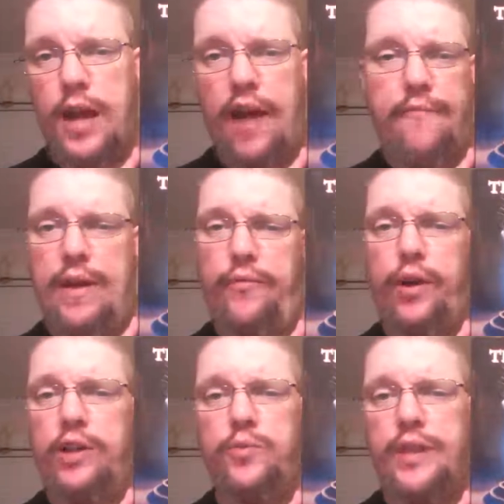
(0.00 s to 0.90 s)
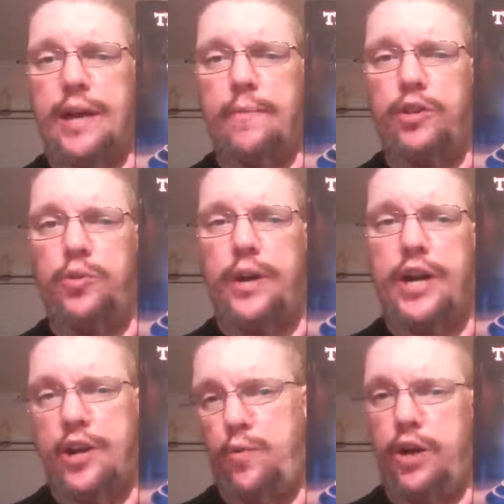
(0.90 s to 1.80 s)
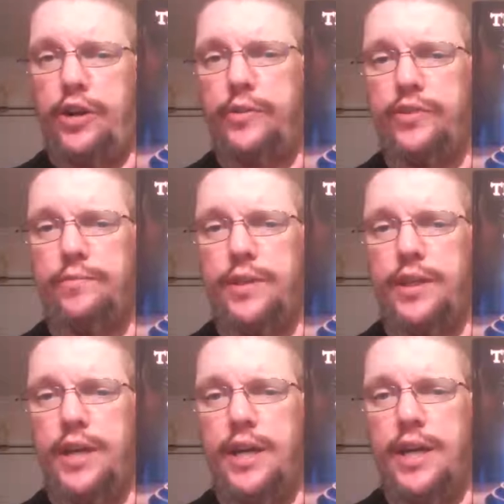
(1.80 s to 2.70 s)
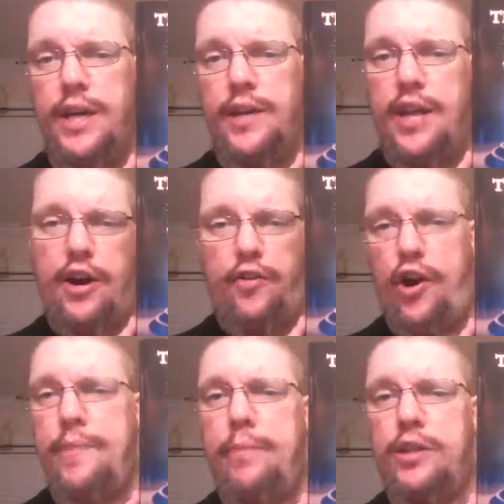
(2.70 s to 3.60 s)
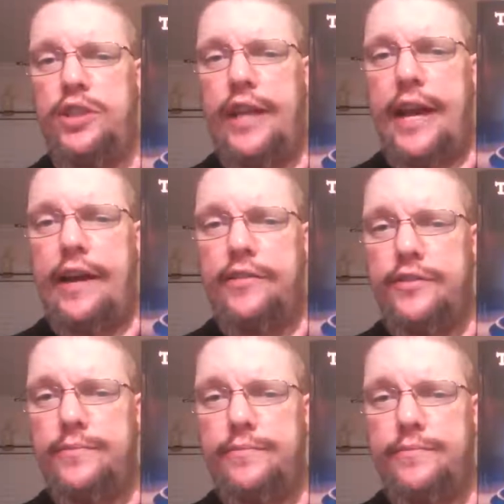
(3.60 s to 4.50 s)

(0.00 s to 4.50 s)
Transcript: I've made friends with them on Twitter, and you want to know something? They're a great bunch of gals.